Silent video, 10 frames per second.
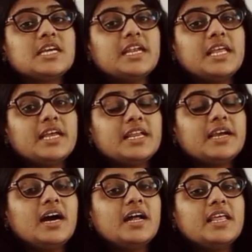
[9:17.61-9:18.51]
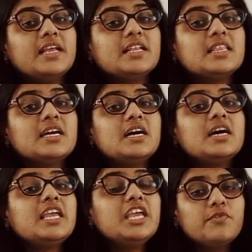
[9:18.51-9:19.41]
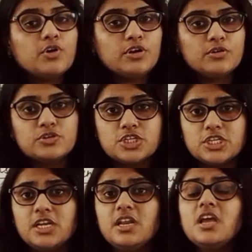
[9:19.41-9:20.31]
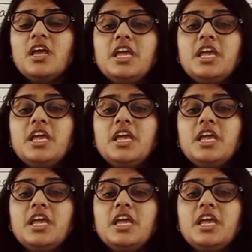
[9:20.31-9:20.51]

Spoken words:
studying regarding the evolution